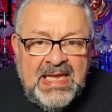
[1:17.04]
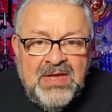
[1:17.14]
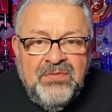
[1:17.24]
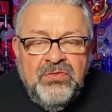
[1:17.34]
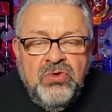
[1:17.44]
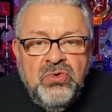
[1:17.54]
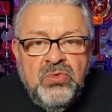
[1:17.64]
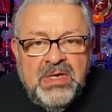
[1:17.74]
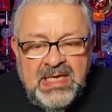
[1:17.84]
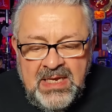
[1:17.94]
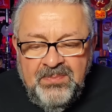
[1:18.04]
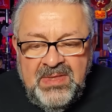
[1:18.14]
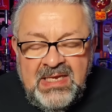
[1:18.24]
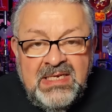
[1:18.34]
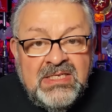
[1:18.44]
if you
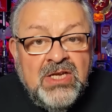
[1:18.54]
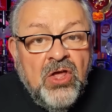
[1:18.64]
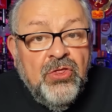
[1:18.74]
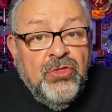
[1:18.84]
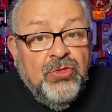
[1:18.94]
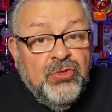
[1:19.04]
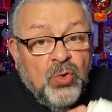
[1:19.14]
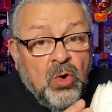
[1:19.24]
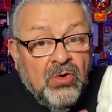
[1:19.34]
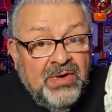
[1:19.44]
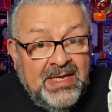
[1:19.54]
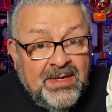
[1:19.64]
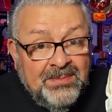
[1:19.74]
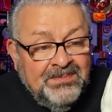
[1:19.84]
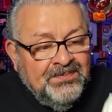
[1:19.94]
keep these
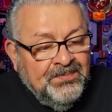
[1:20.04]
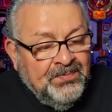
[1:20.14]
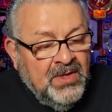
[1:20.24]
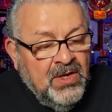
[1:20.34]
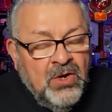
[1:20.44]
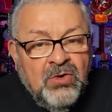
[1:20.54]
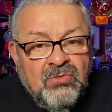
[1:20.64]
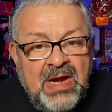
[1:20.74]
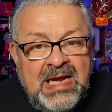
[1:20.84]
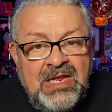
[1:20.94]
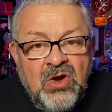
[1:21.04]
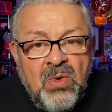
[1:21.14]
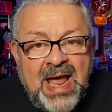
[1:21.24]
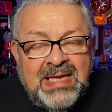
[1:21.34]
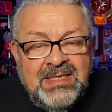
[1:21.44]
thorium
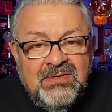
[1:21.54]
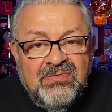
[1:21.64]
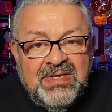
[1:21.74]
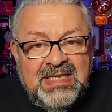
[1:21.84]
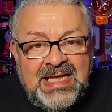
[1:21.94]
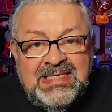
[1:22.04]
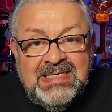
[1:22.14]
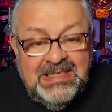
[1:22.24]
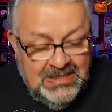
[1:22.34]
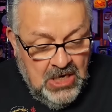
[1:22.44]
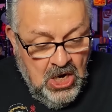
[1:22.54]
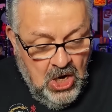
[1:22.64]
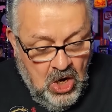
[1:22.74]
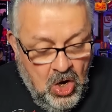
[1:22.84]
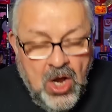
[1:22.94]
radioactive lenses
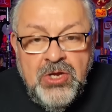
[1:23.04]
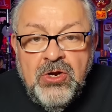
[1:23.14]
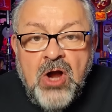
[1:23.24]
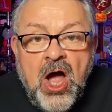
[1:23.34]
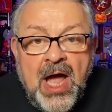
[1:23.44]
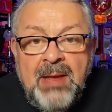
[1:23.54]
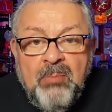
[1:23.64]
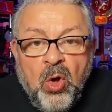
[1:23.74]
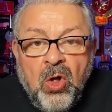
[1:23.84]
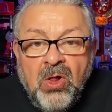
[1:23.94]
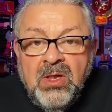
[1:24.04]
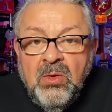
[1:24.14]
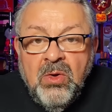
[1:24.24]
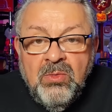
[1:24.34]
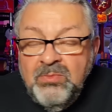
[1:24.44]
on your
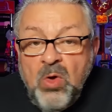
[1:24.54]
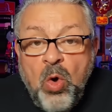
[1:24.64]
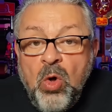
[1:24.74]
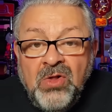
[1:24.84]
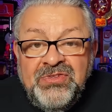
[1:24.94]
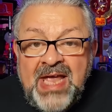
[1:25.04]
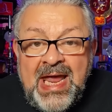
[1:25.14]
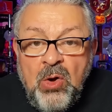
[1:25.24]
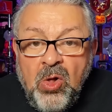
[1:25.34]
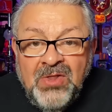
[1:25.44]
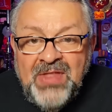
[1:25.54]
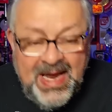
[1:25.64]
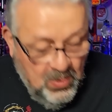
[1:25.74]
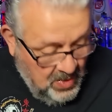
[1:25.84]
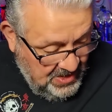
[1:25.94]
eyeball all day, all
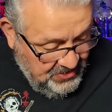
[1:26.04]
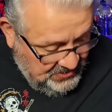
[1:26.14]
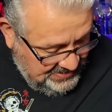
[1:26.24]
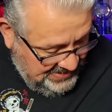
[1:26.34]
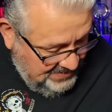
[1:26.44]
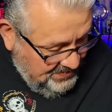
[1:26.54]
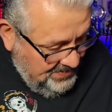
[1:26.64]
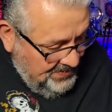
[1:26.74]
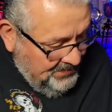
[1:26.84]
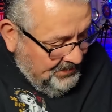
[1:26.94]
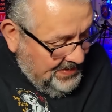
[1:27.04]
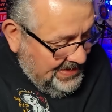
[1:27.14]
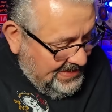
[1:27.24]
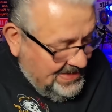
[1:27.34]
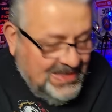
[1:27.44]
night while you sleep.
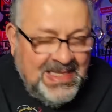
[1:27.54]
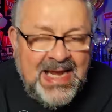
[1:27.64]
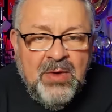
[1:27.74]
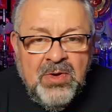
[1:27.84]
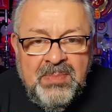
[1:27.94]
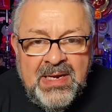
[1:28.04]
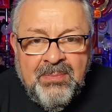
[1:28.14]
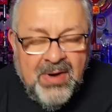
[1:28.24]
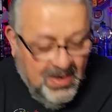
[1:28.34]
Then it would be a